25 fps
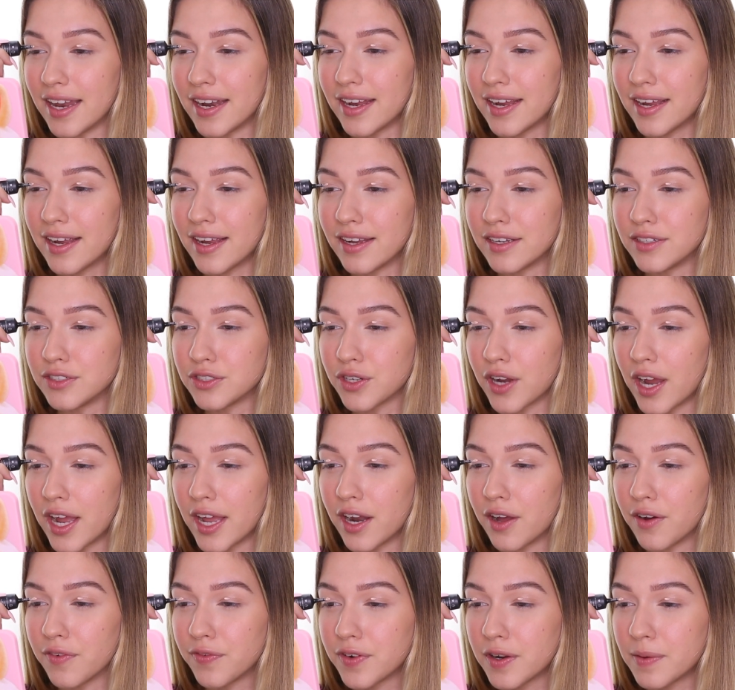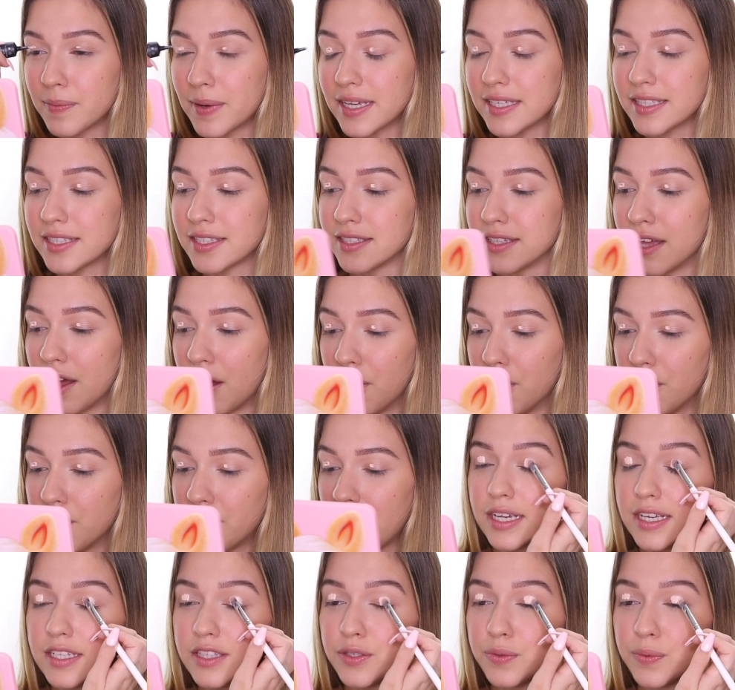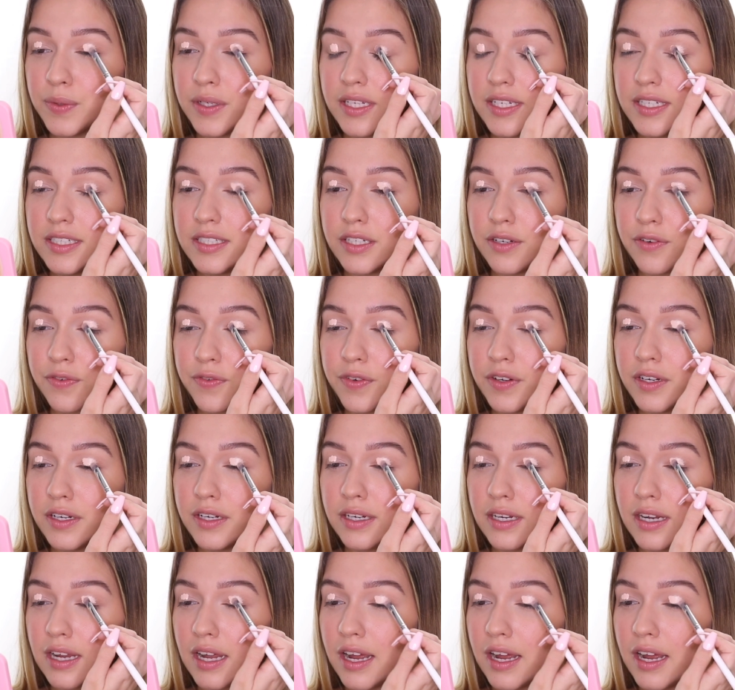it and try it out for myself. It's really different.